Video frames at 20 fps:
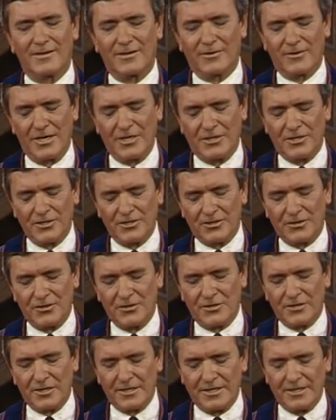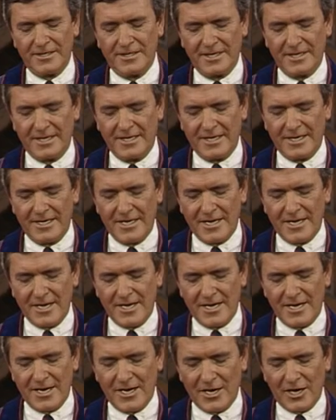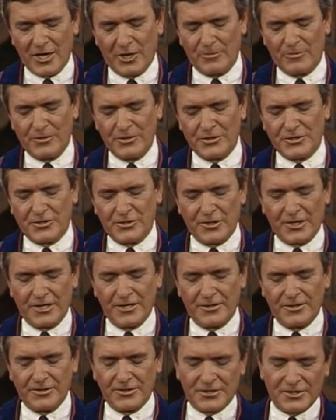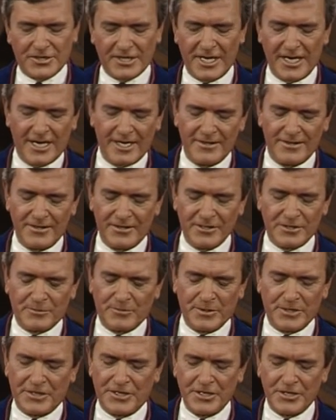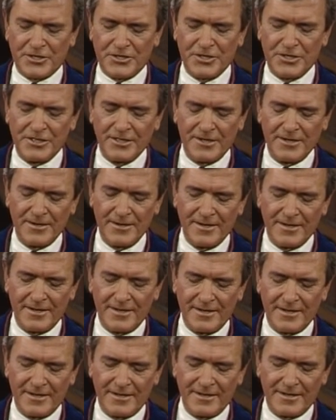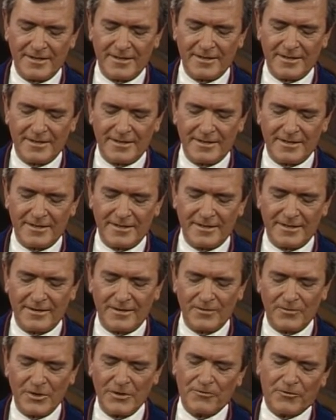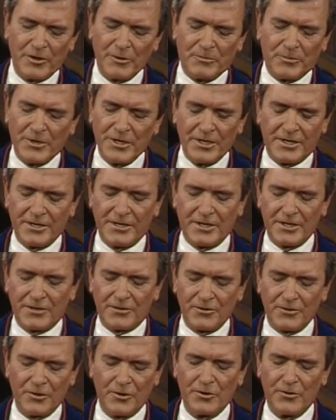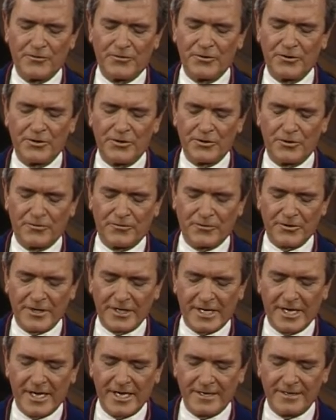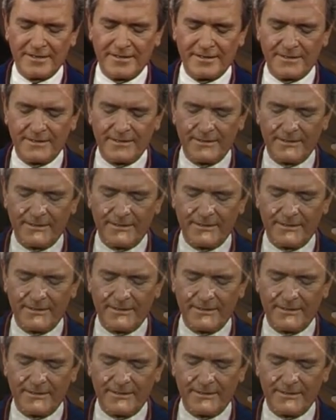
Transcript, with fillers: Gracious Lord, help us to understand this petition. We've repeated it over and over again.